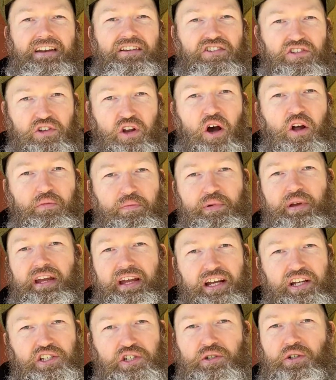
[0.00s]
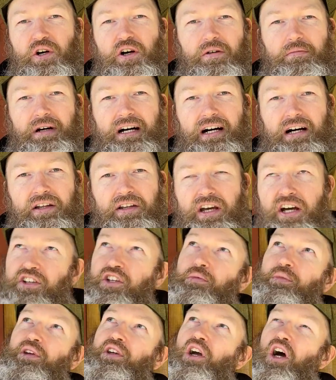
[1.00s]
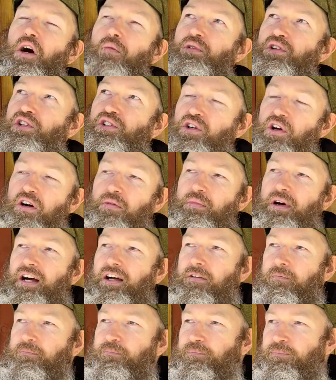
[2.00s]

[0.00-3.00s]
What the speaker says: as not being a strong man and you become a strong man,